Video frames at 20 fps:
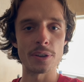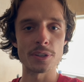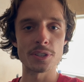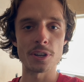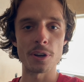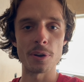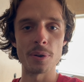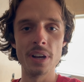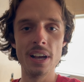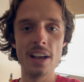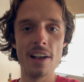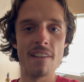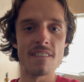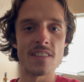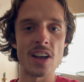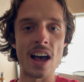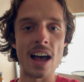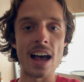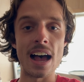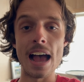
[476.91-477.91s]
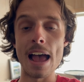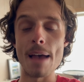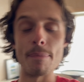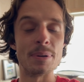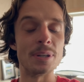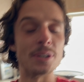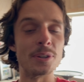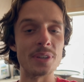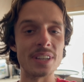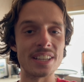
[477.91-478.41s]
So
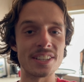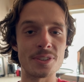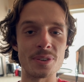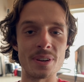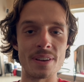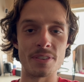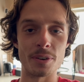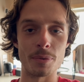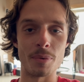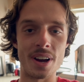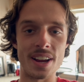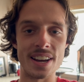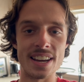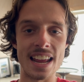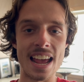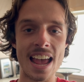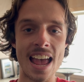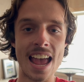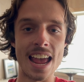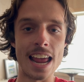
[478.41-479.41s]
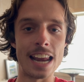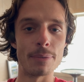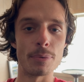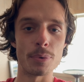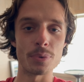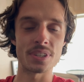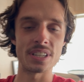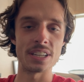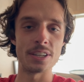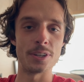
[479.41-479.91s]
happy New Year's to everyone, and we'll see